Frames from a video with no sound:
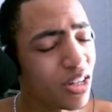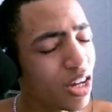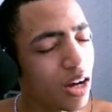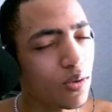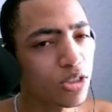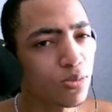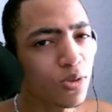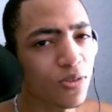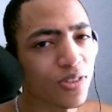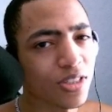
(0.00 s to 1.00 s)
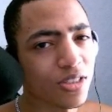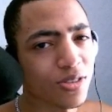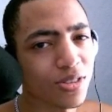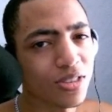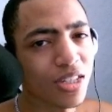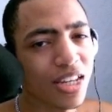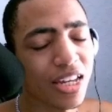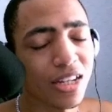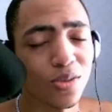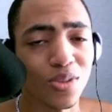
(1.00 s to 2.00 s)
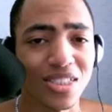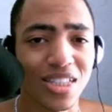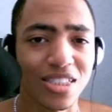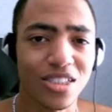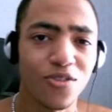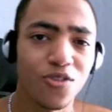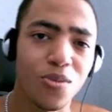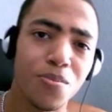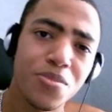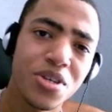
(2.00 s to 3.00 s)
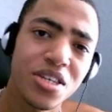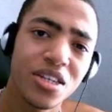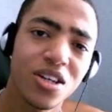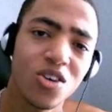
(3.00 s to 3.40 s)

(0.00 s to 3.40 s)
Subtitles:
I watch more videos. Anyways, that's it from me.